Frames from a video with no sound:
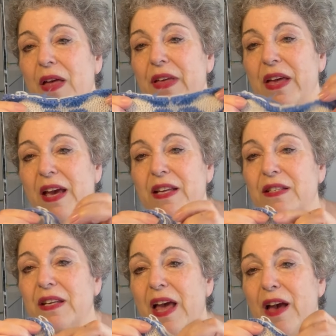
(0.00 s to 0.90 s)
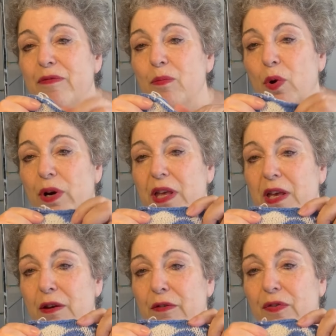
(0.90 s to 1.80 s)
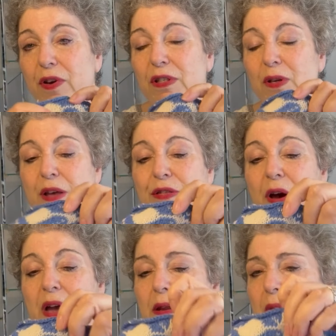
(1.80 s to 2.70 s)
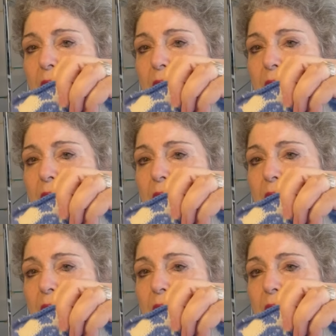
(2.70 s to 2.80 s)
that I did have more give. So I thought,